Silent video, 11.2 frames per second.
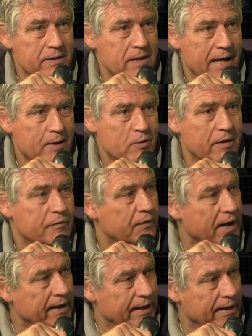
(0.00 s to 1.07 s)
is actually
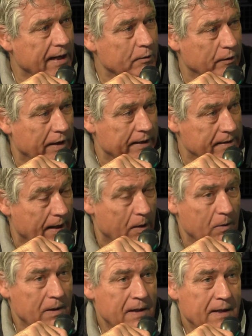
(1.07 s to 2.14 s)
finding it out right now